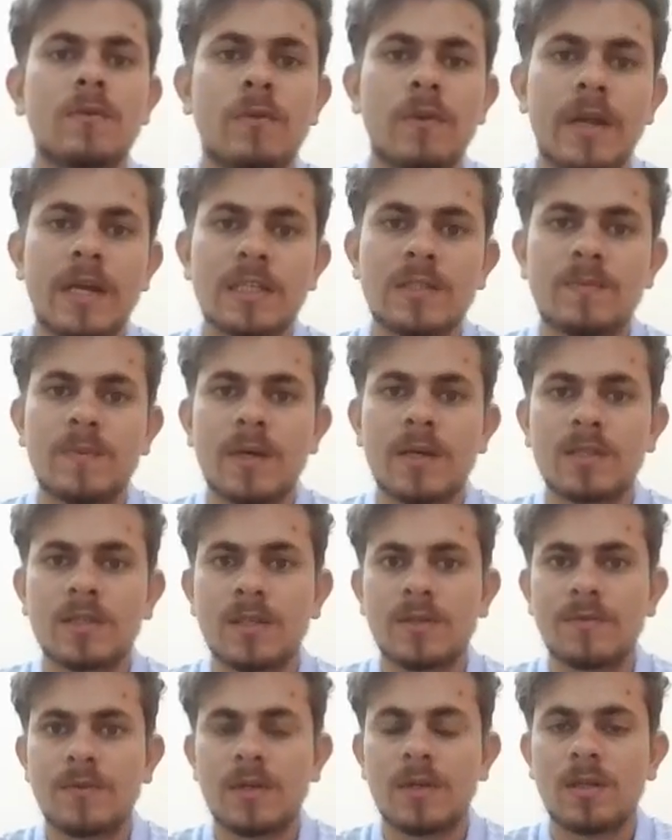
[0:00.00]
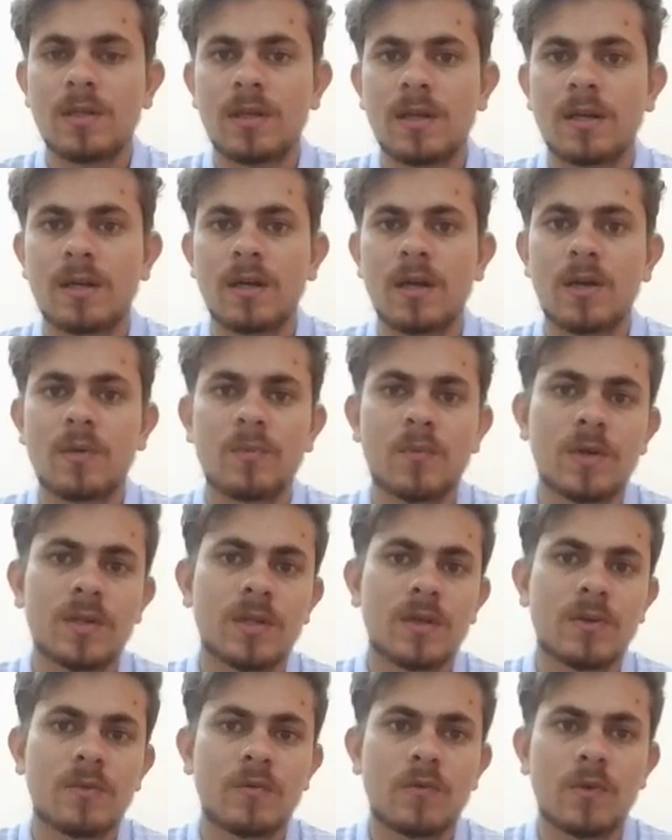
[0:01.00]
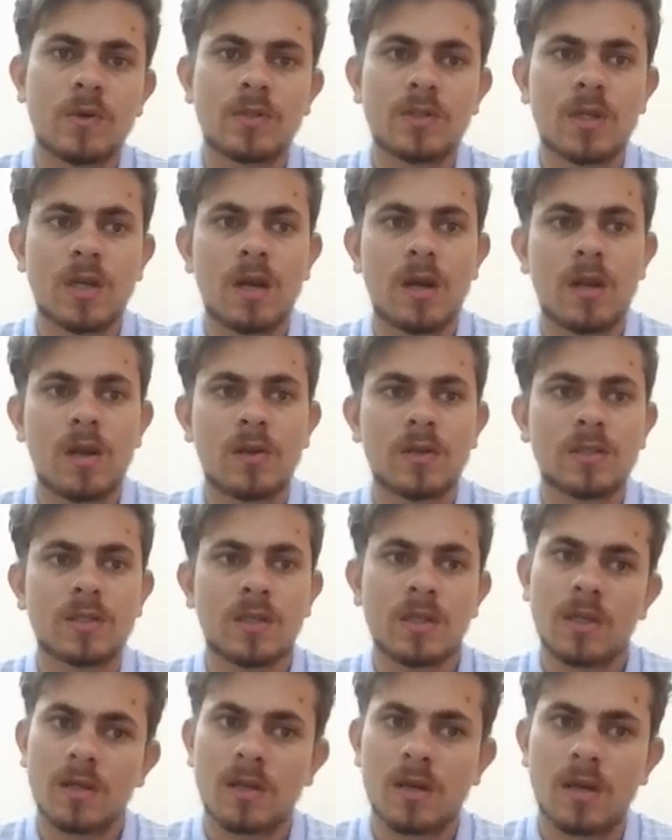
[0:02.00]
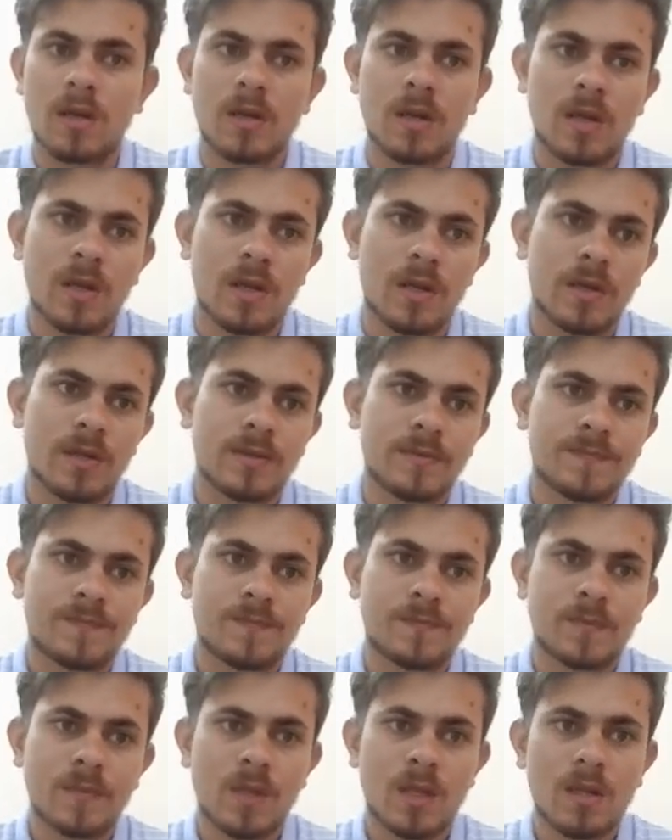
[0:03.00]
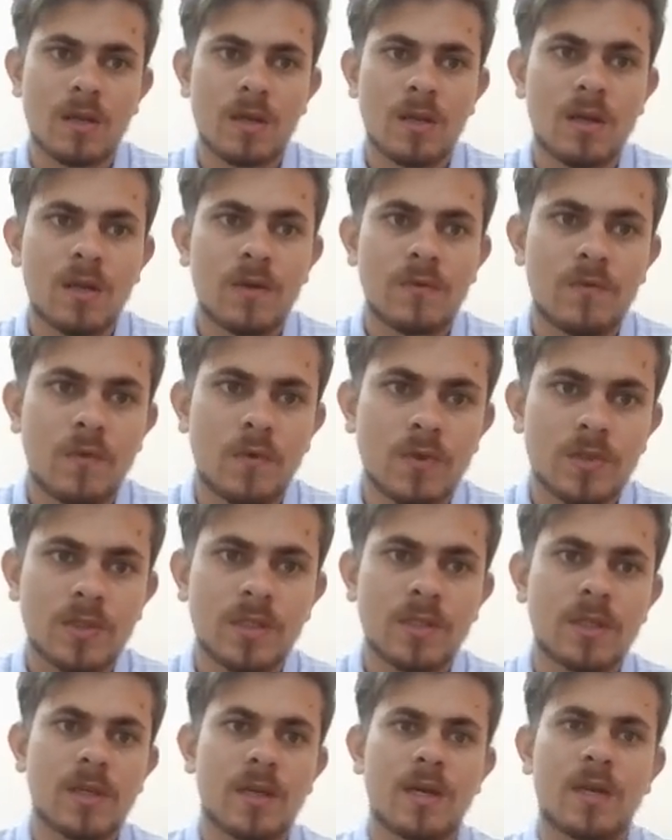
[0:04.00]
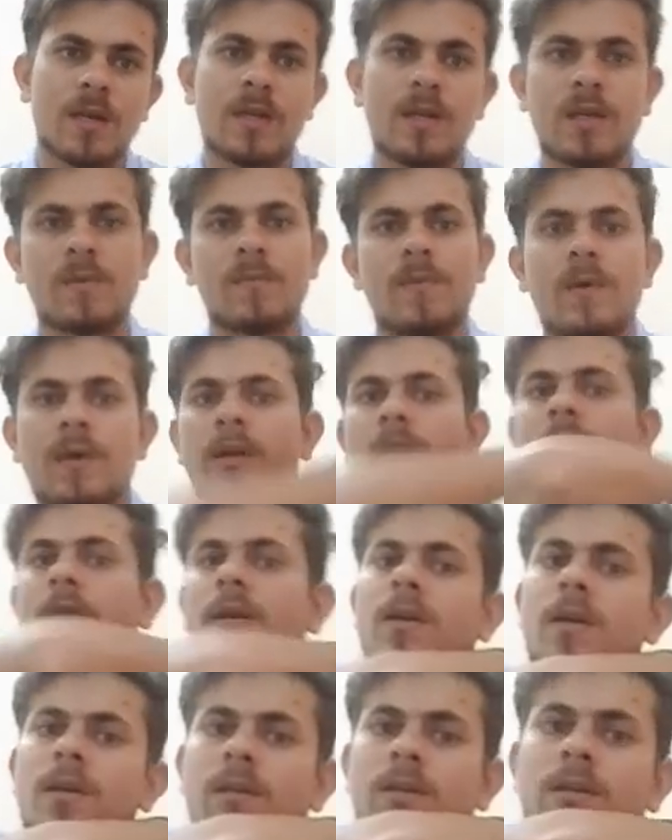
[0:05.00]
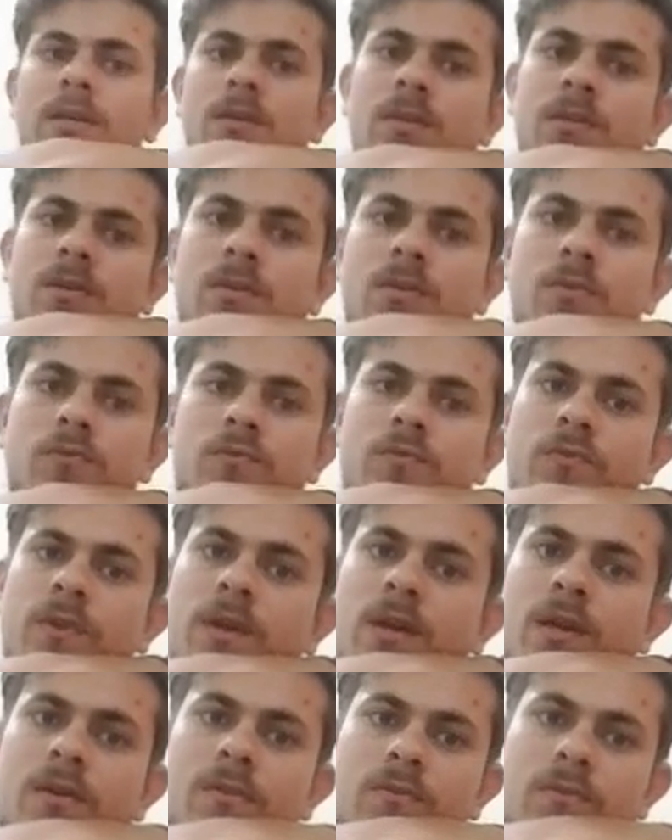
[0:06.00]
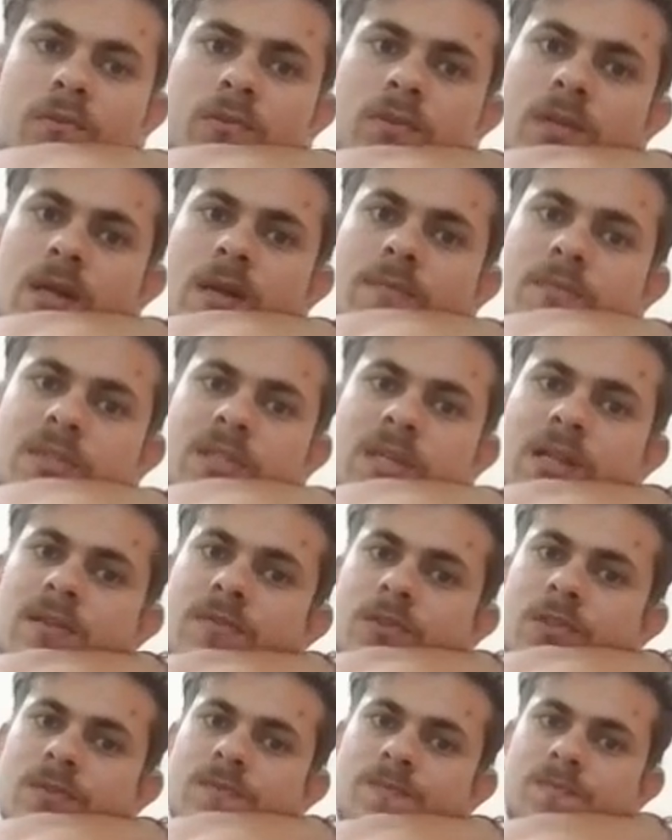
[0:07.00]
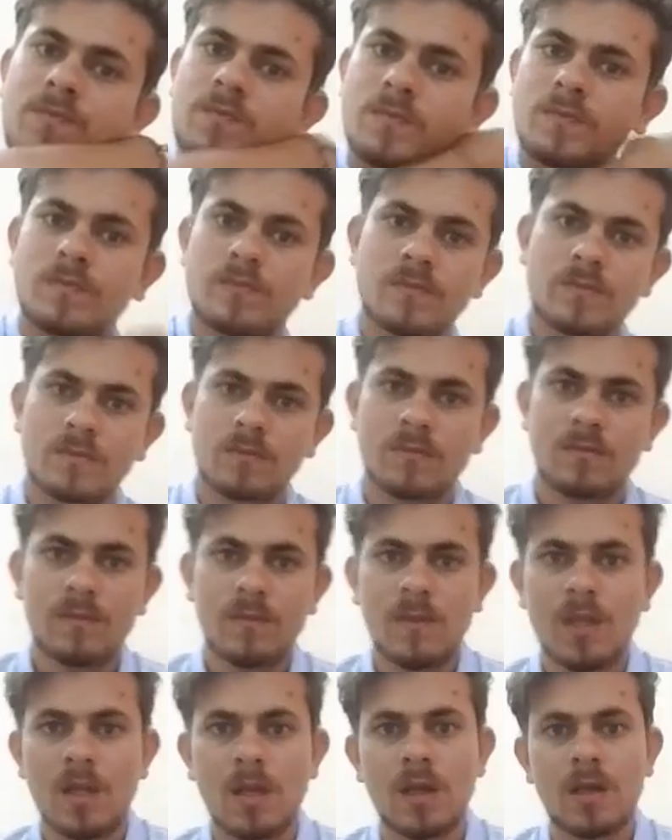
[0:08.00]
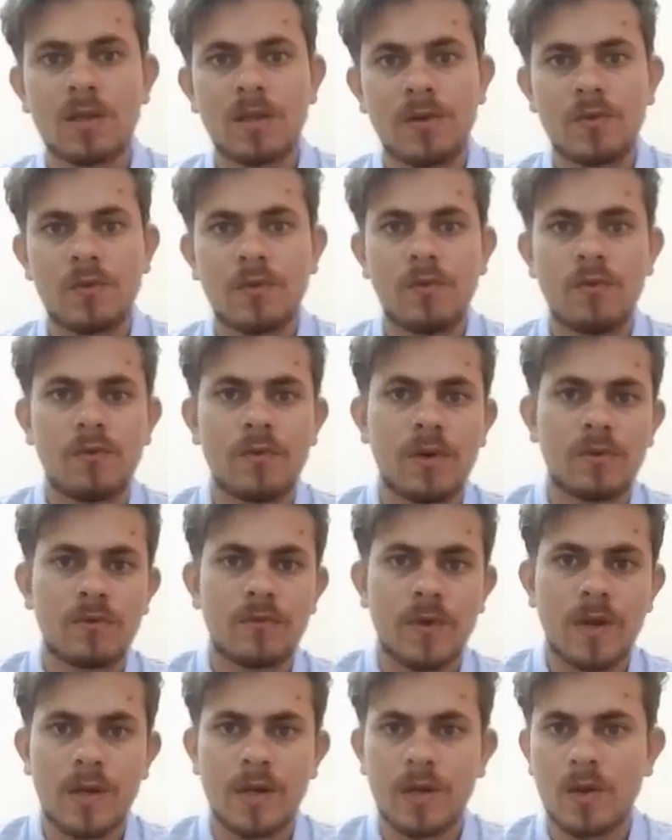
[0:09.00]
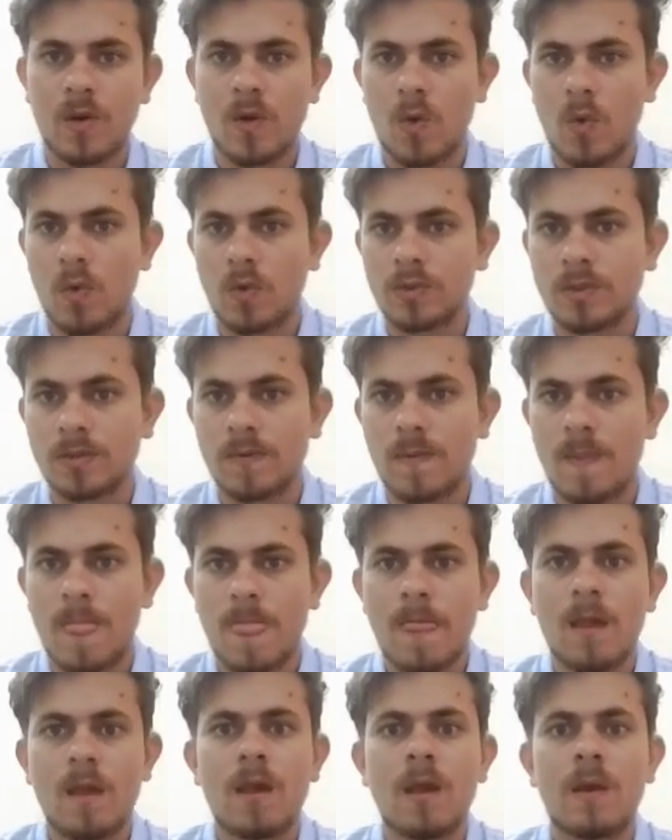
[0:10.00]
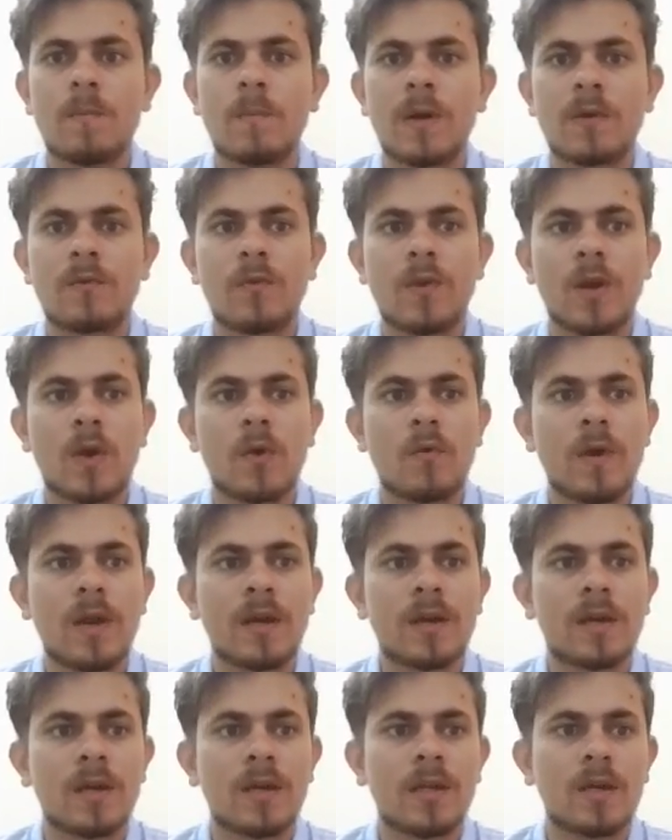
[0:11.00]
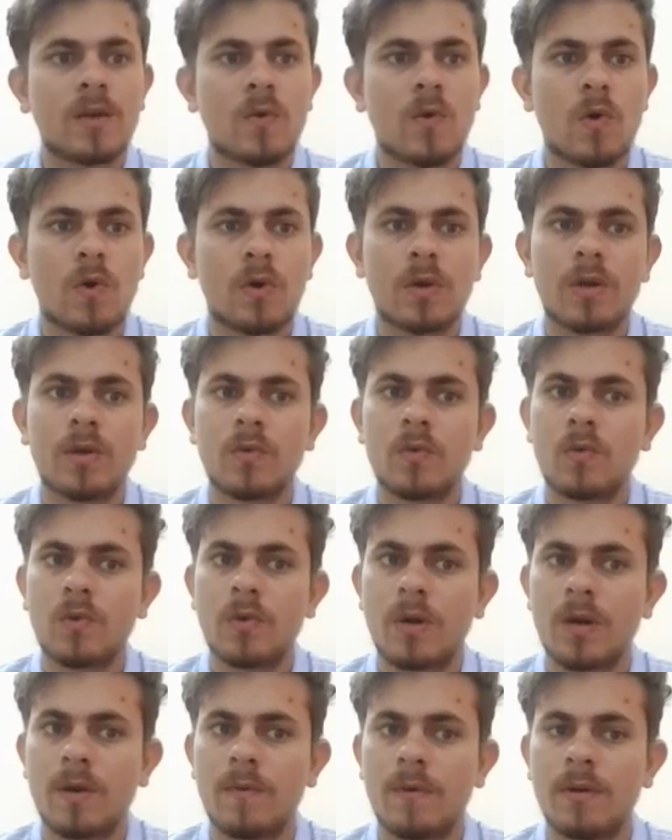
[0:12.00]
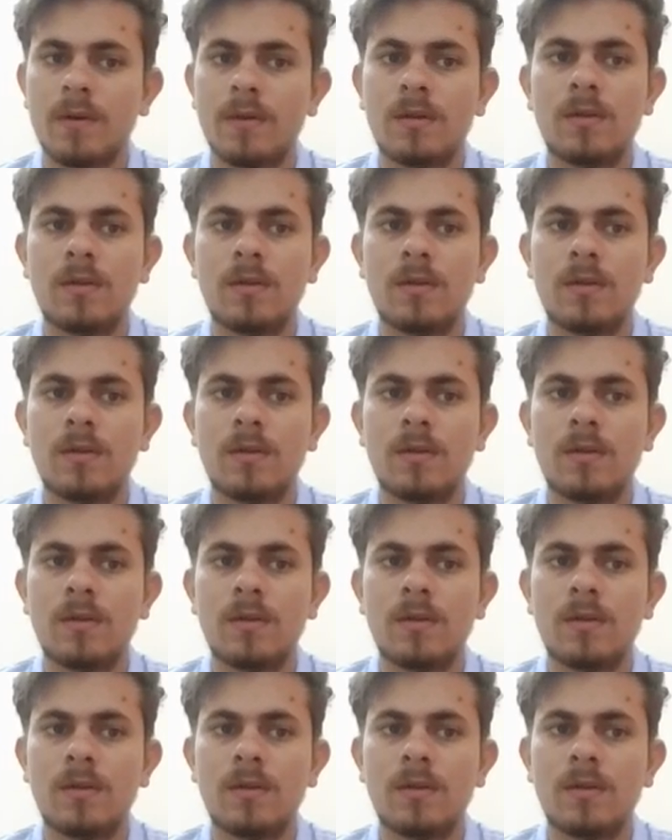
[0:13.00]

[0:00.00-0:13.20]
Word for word: Flashbacks reveal that her mother was careless and uncaring, forcing Kenny and Betty Annie to fend for themselves. The two were very close, but frequently got into trouble